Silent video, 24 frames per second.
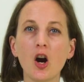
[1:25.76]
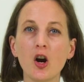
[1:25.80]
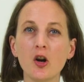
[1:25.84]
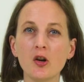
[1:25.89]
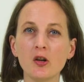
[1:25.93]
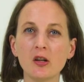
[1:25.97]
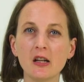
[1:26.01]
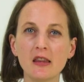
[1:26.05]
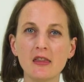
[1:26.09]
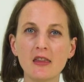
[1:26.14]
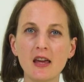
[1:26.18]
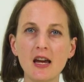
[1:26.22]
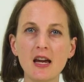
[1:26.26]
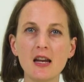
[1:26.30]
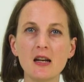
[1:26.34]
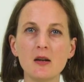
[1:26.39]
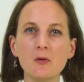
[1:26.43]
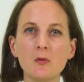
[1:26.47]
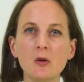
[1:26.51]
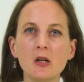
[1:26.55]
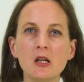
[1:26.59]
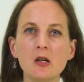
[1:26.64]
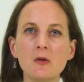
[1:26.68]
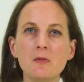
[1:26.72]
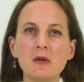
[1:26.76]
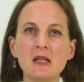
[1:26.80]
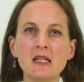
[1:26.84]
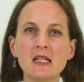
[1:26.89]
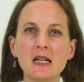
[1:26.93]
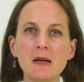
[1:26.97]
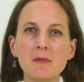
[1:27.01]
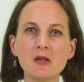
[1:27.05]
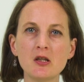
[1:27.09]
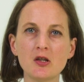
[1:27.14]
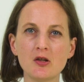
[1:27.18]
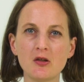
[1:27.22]
Only then will you be
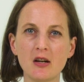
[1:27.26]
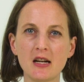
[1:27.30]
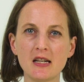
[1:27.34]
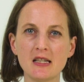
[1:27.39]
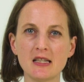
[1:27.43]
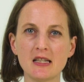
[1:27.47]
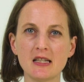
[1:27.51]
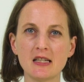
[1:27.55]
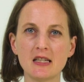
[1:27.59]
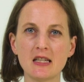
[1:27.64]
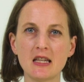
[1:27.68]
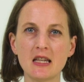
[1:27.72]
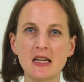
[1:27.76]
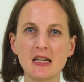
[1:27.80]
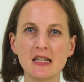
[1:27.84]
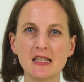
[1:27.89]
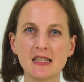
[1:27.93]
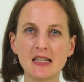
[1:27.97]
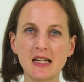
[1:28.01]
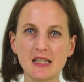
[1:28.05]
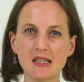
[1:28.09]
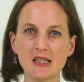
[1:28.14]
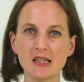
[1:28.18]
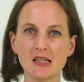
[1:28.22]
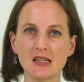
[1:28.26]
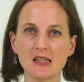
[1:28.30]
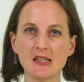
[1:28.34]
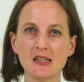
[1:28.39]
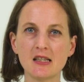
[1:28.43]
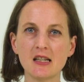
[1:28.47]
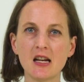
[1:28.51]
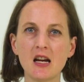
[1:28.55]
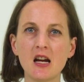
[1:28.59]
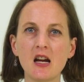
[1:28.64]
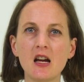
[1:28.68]
demonstrating to the assessors